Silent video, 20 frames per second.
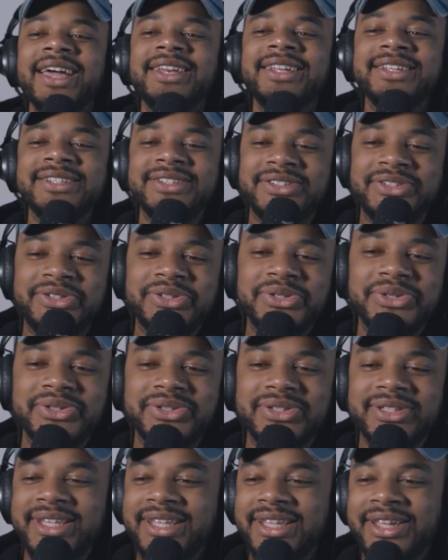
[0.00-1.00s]
This
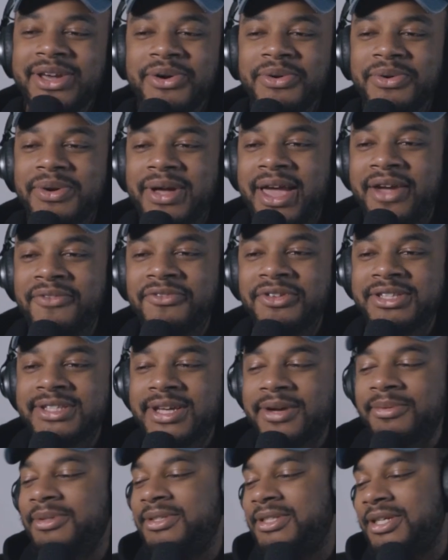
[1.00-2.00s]
dude, yo, every
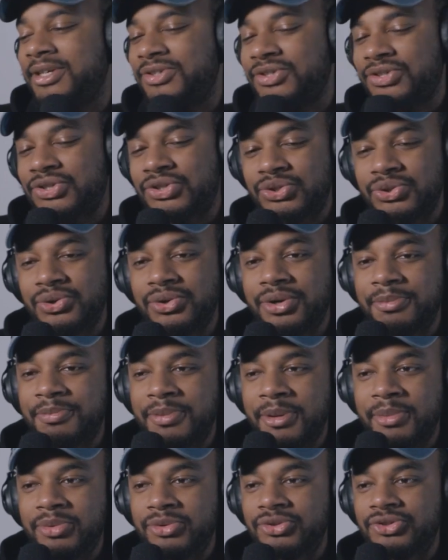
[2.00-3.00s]
time he tells a story,
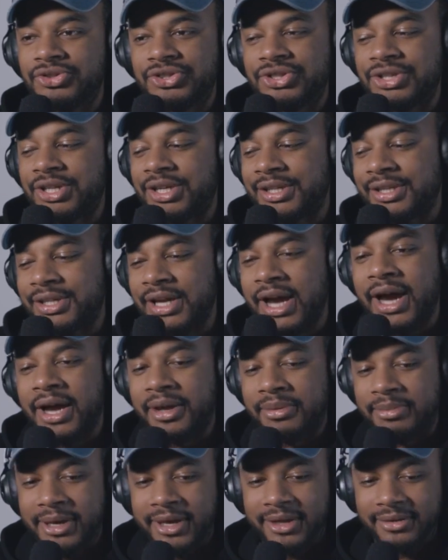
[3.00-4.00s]
people are just gonna
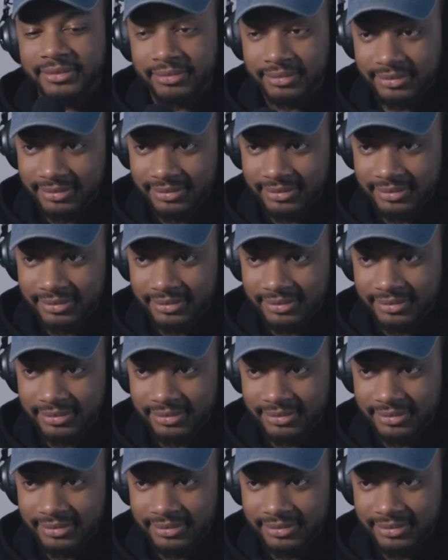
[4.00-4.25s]
die, man.